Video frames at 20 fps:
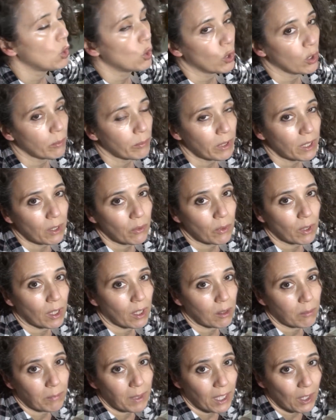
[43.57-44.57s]
Normally when
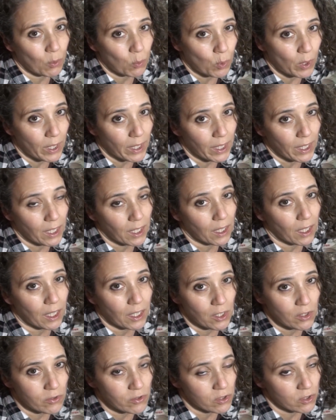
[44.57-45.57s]
I'd make wine, I
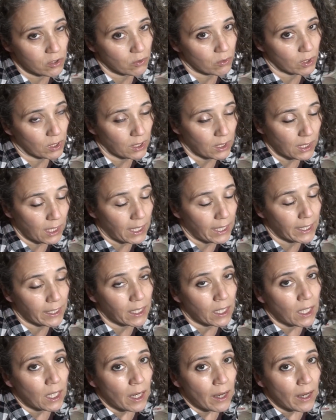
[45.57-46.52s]
used to do it a lot.